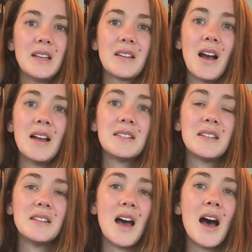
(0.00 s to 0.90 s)
God
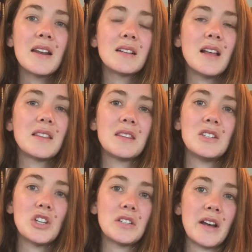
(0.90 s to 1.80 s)
did not let the
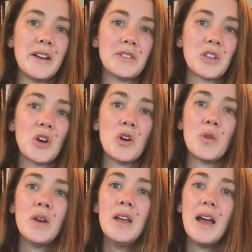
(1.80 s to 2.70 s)
Gentiles
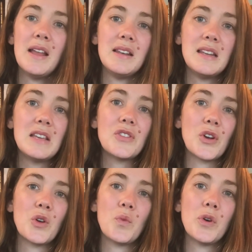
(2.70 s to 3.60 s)
go, and
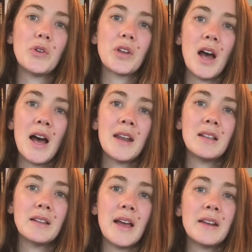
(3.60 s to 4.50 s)
neither will God
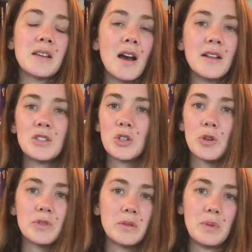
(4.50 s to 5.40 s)
let God's
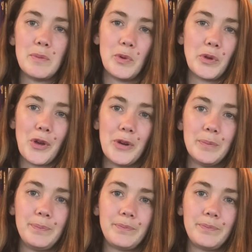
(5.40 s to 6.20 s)
chosen people go.